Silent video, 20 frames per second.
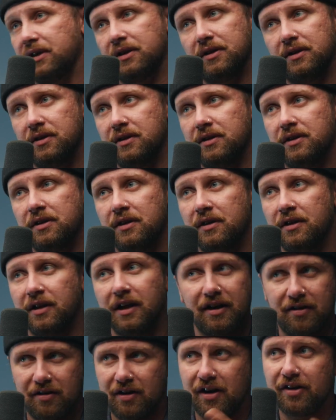Mm-hmm.
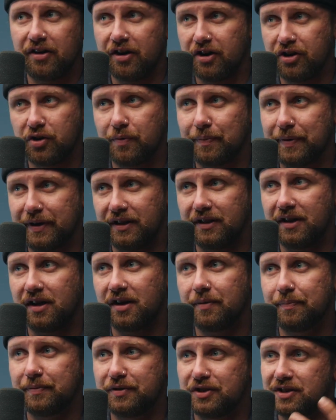I don't mm-hmm. know. Are, are, you picking that up?